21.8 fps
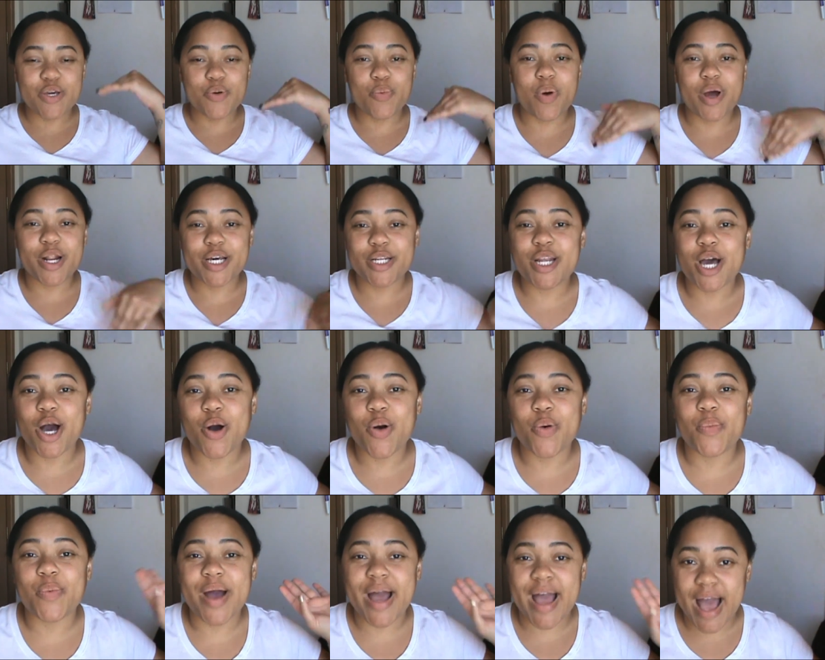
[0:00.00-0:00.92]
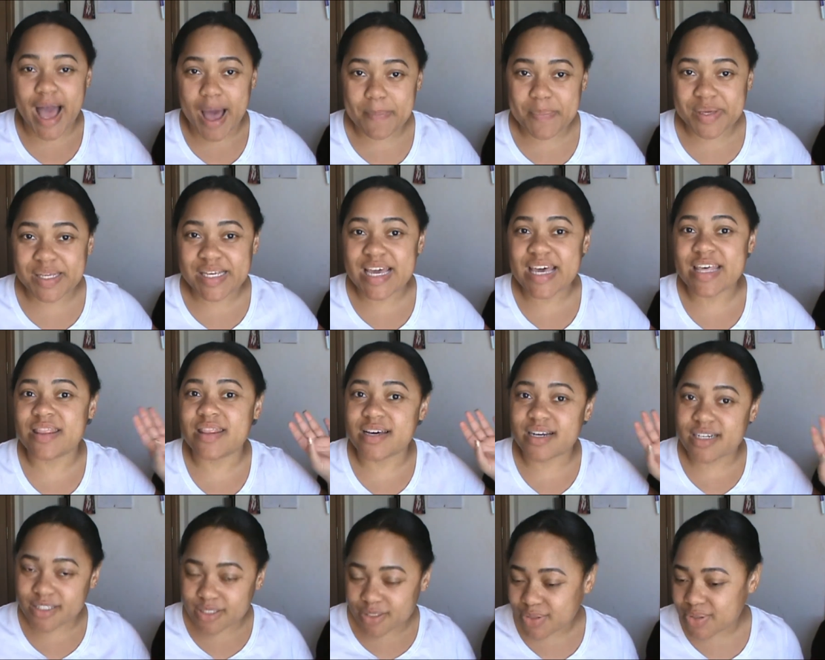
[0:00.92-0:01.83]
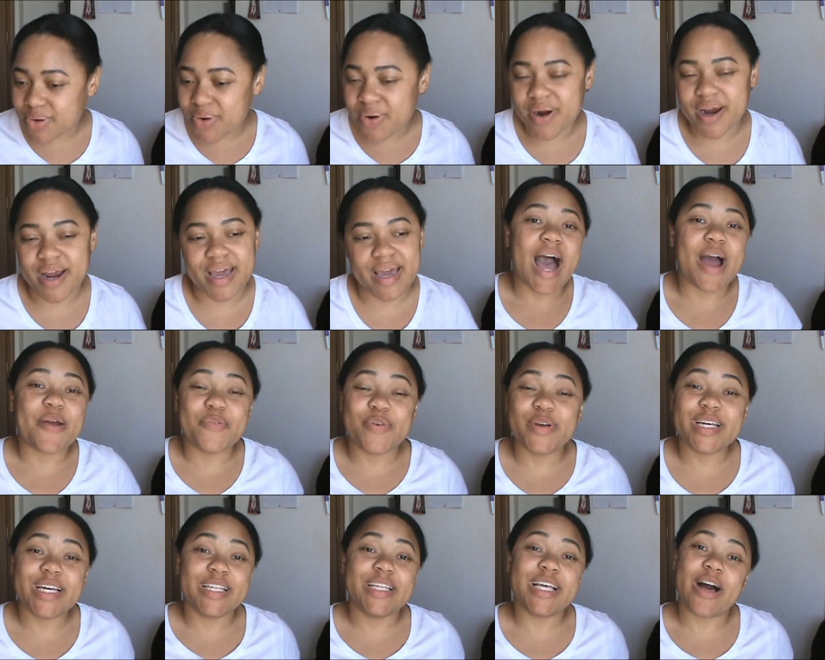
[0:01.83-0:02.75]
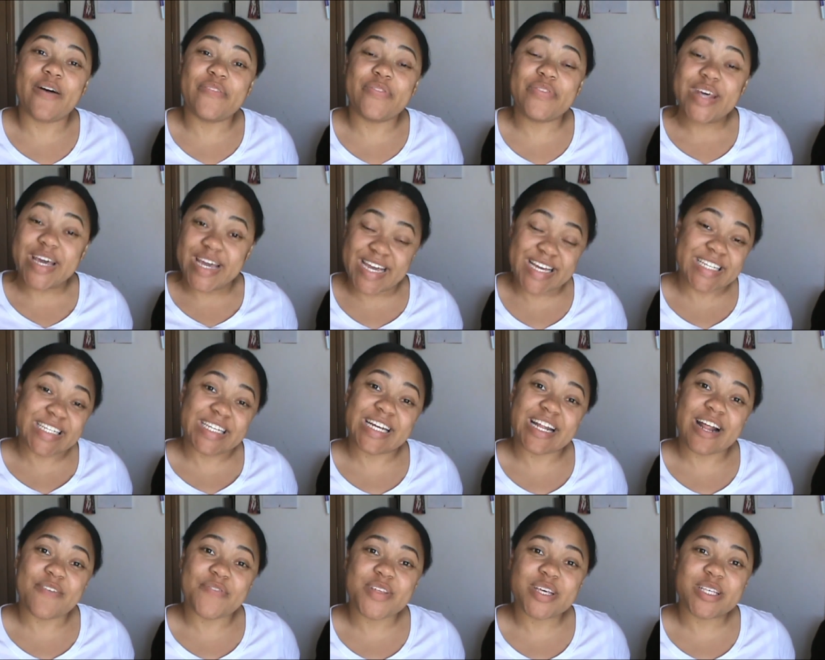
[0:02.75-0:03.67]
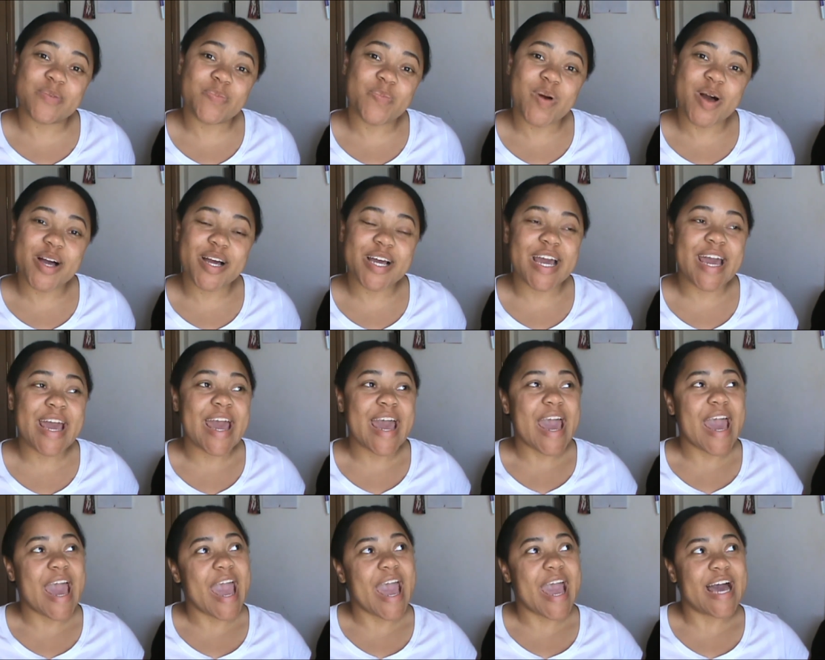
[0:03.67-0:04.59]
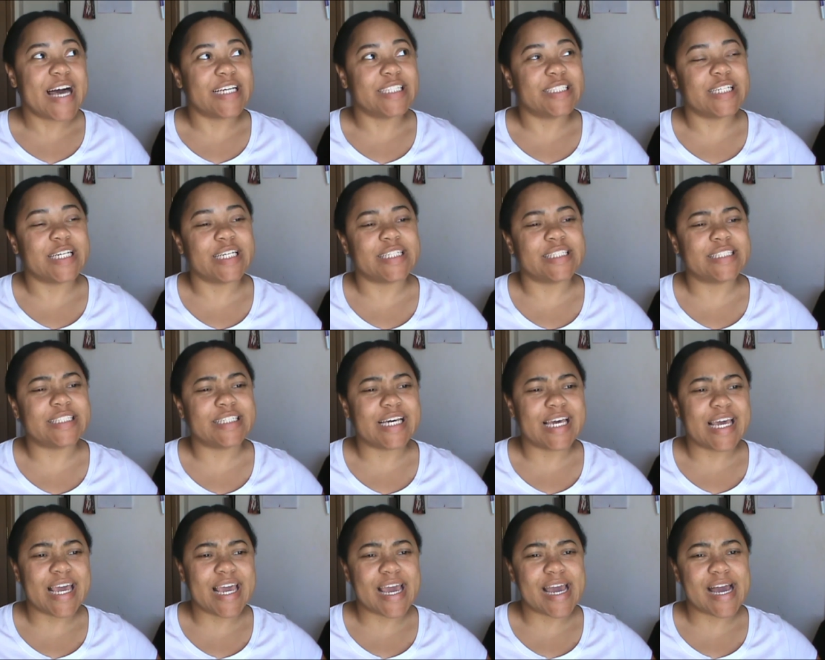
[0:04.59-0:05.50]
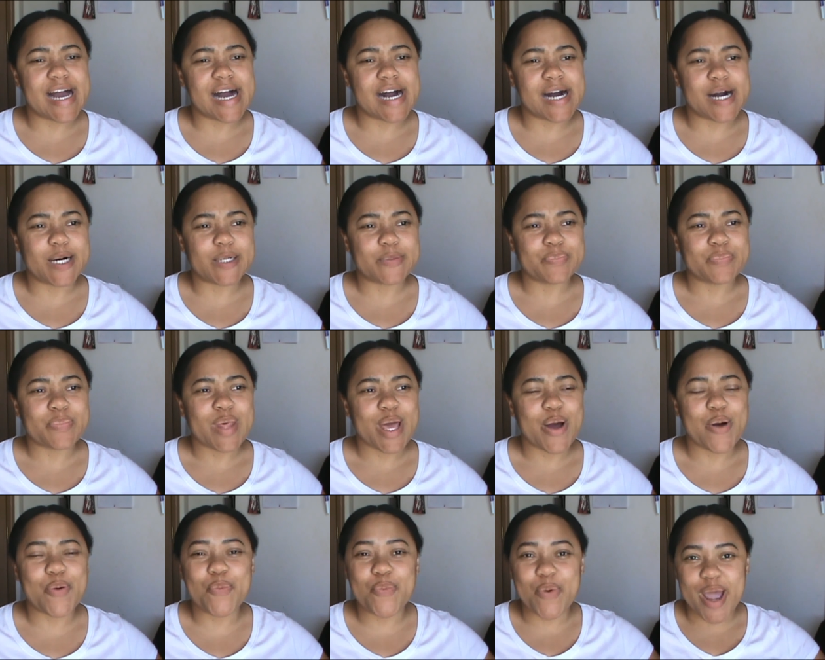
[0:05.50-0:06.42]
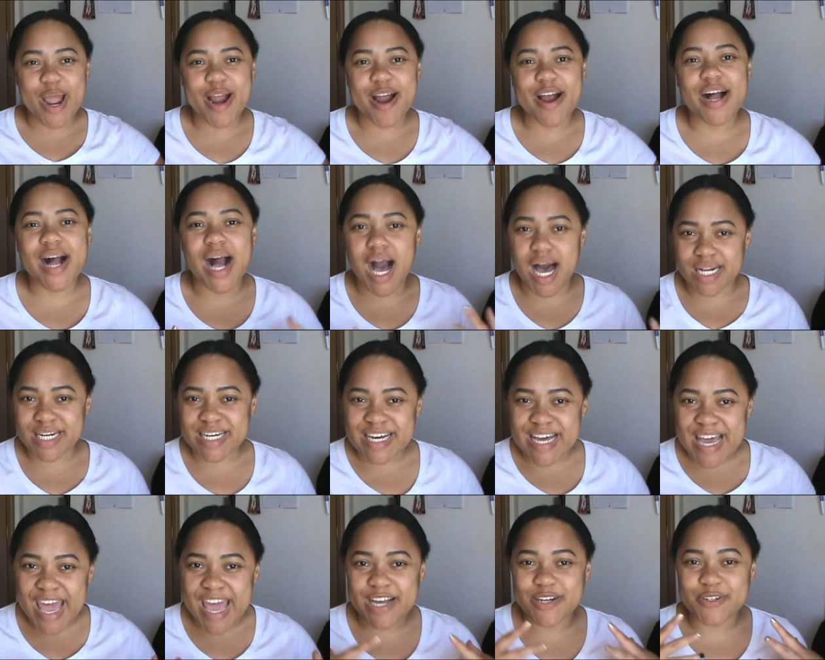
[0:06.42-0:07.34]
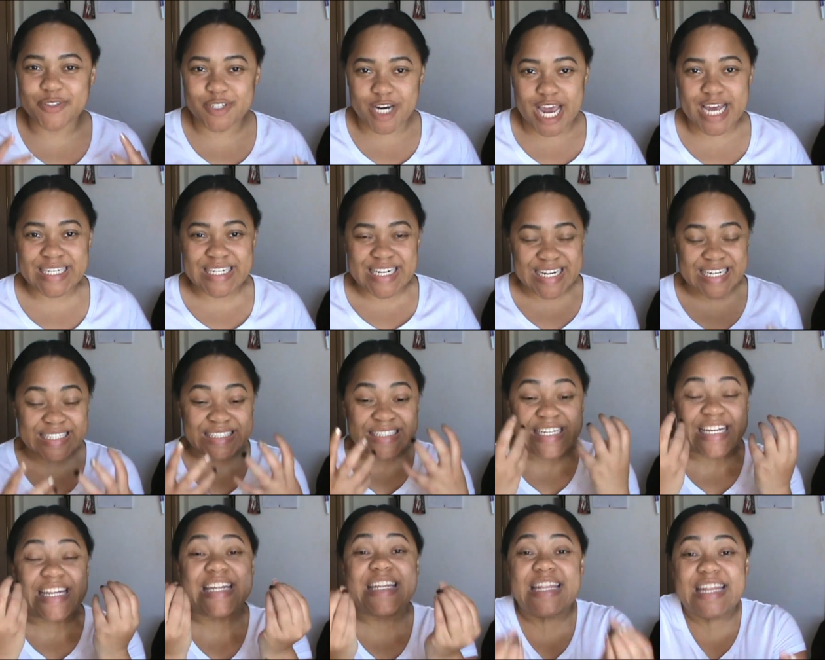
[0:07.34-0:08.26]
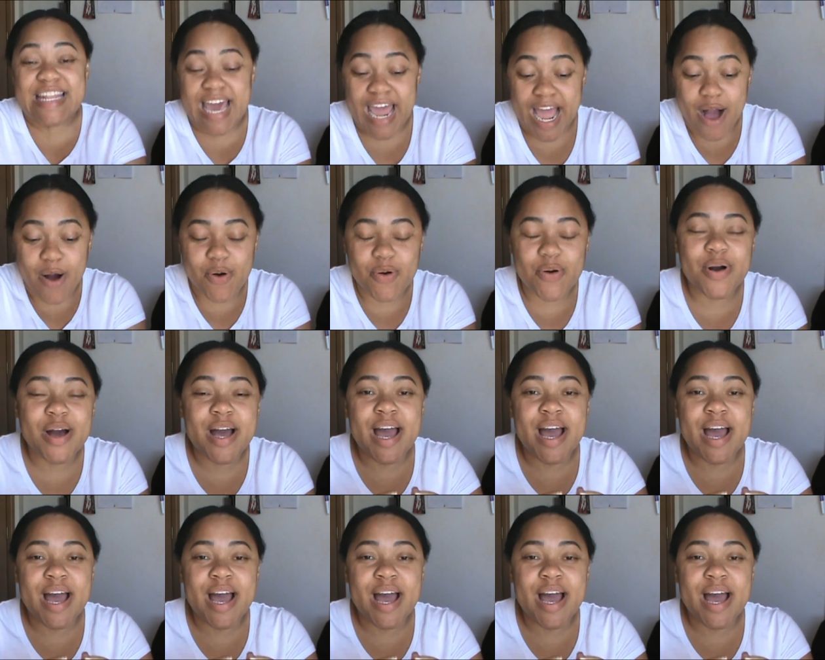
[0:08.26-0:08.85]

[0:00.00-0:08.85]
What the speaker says: want to know what happened in their story. I really love the ending of this book, and to see where Anna and Grant is now